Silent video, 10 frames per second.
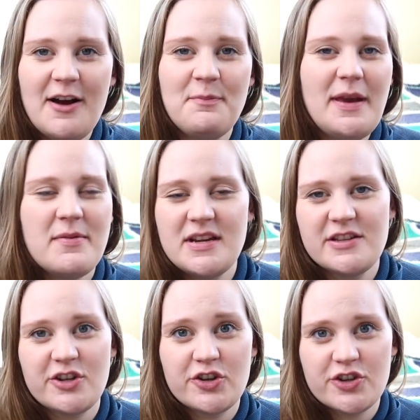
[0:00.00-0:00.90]
Baby
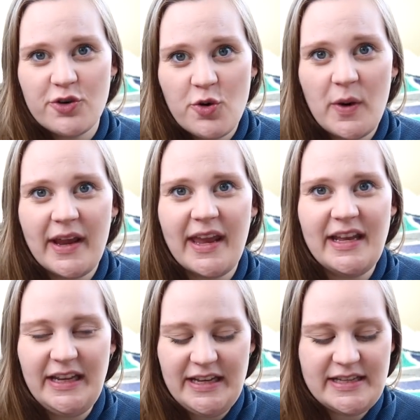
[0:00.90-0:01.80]
knits are so quick
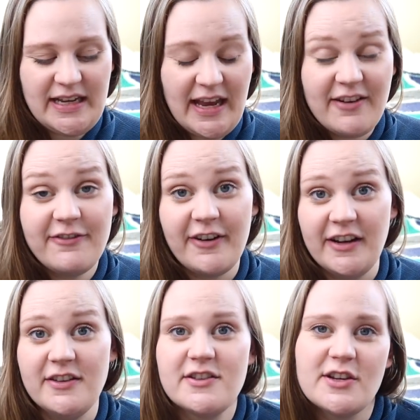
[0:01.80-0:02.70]
and easy and fun,